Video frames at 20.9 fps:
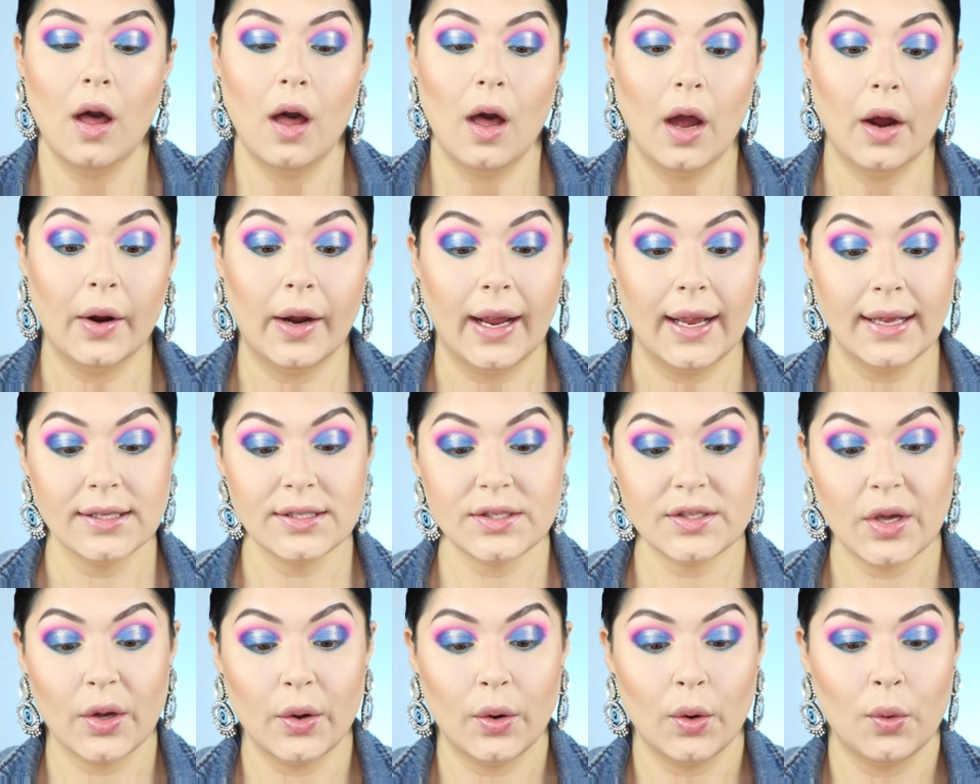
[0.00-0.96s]
All right,
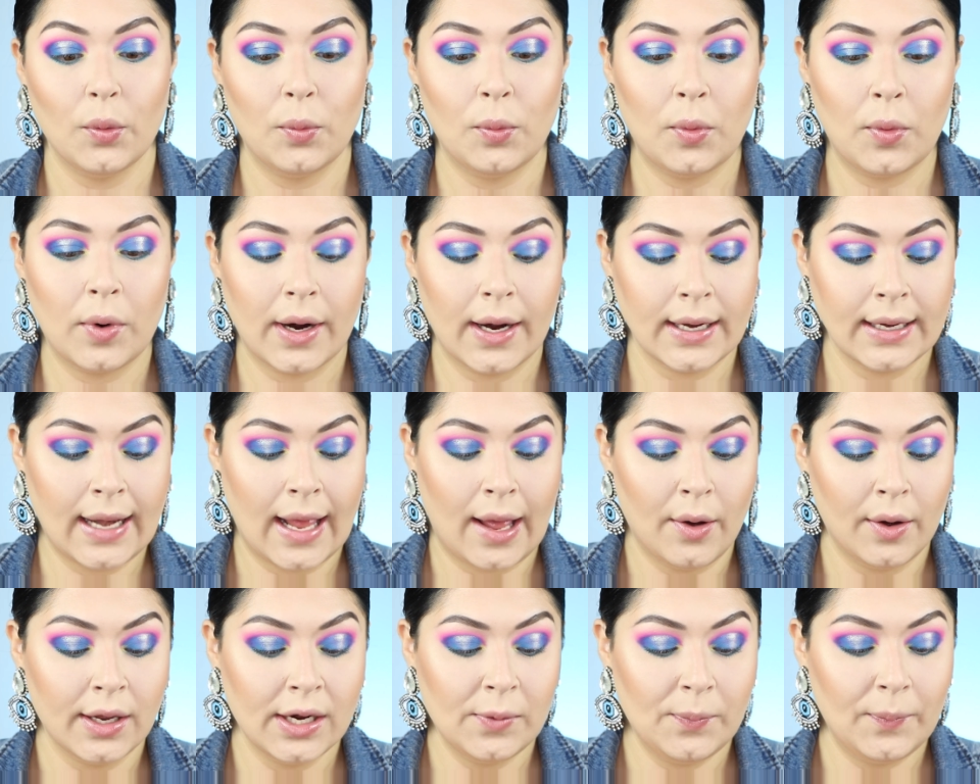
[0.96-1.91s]
so we're now
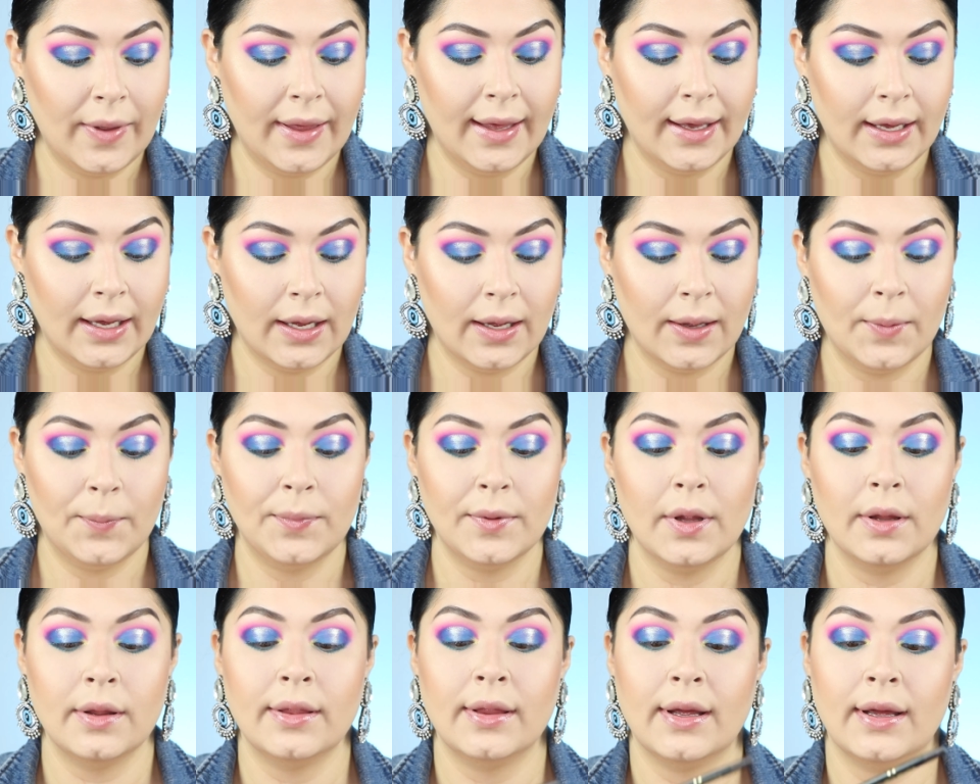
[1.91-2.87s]
gonna pick up
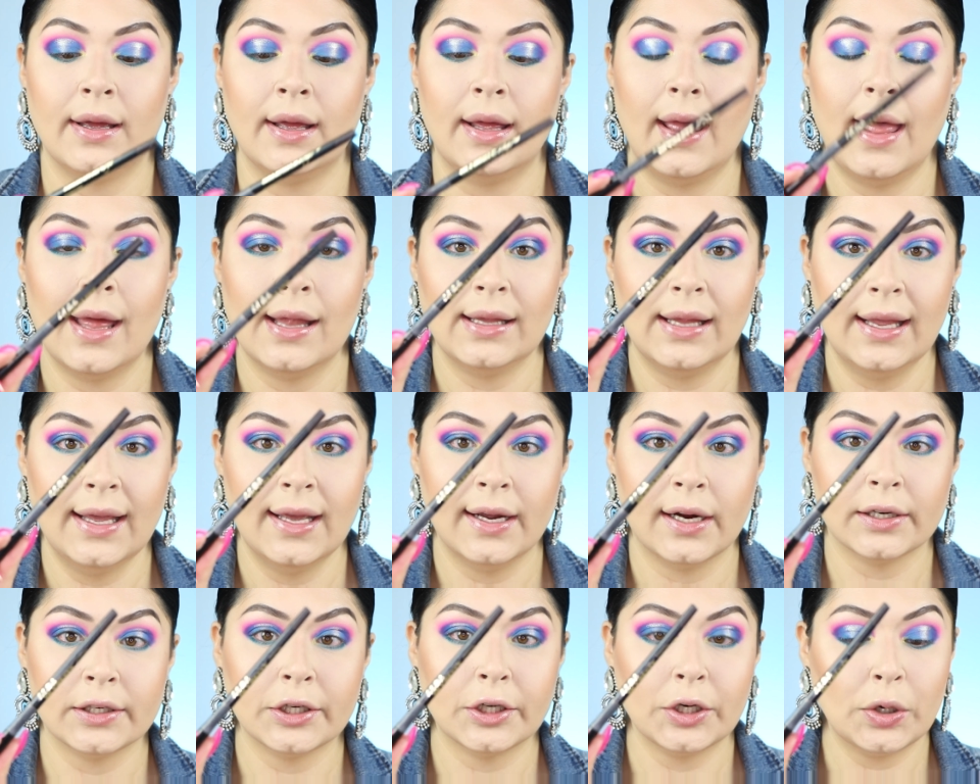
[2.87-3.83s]
the LA
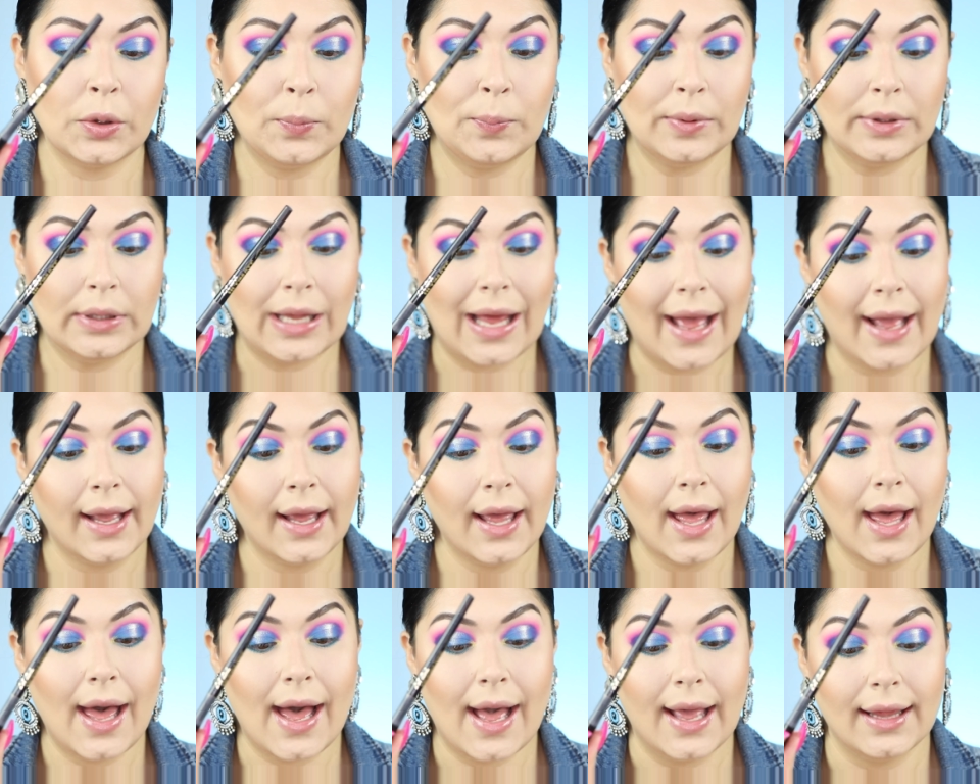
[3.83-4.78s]
Girl
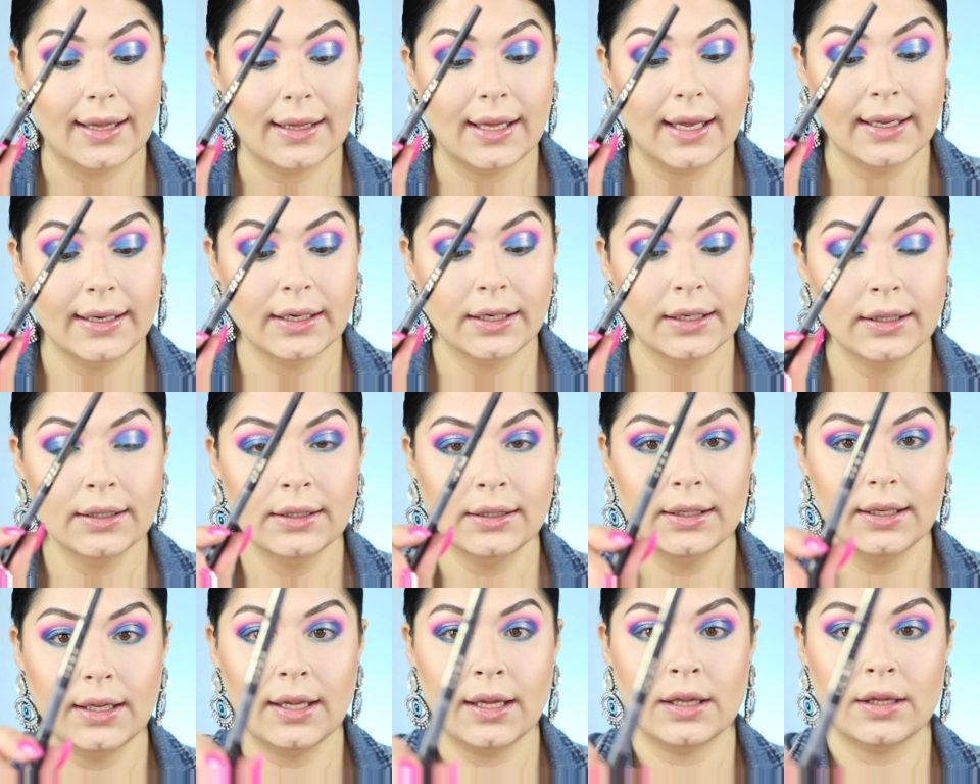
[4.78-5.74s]
black eyeliner.
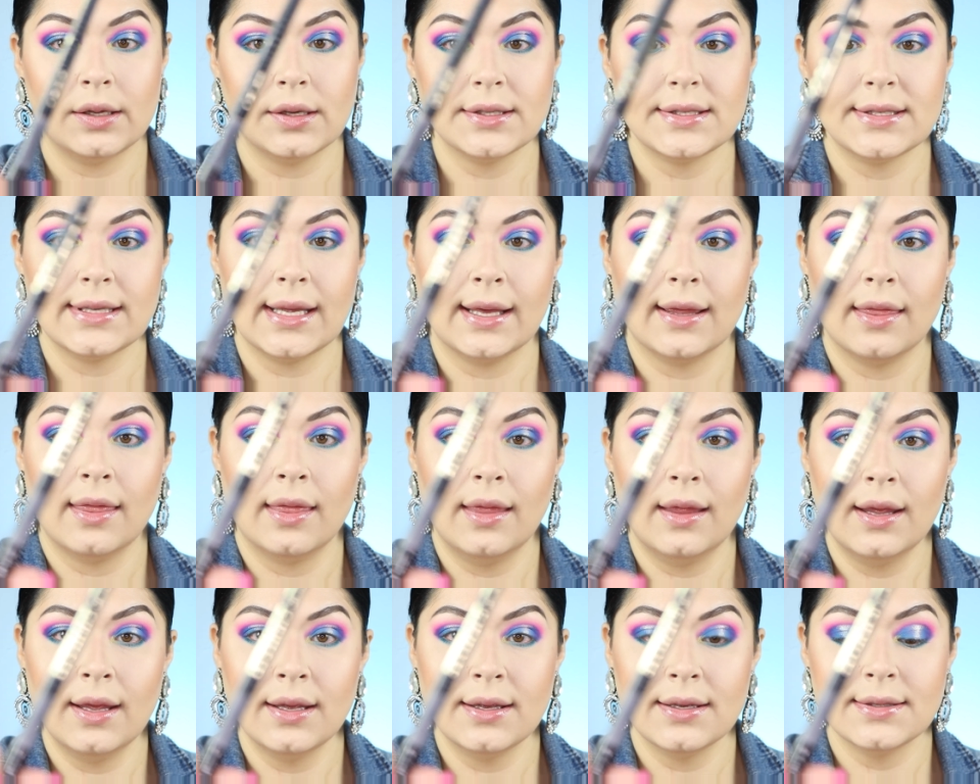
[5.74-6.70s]
It looks like
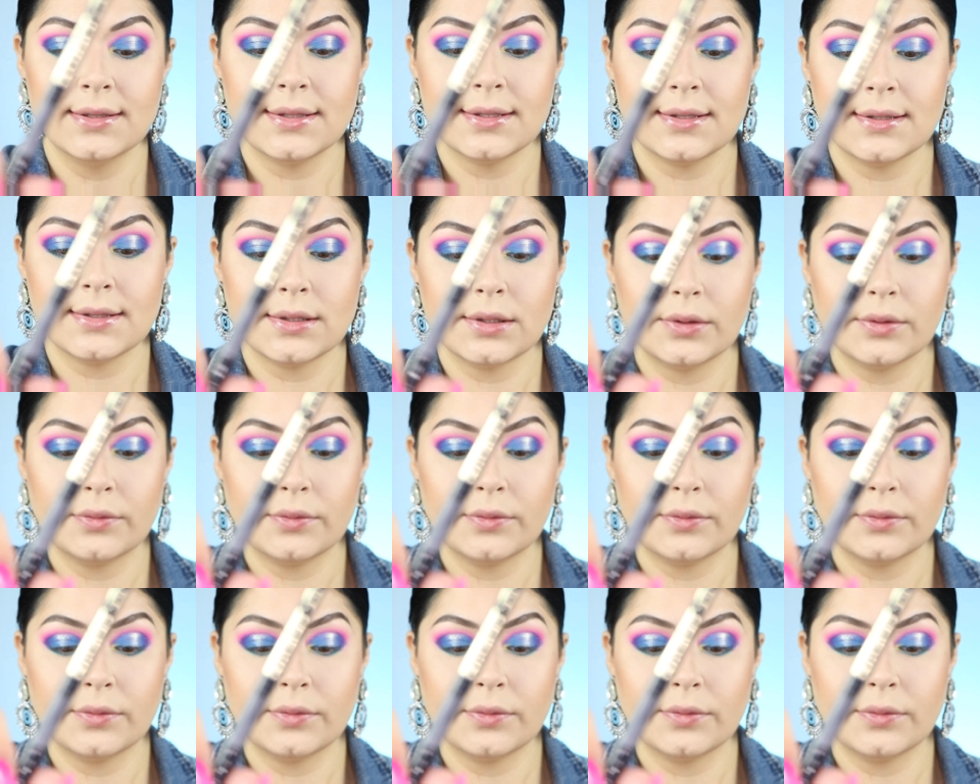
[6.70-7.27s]
this.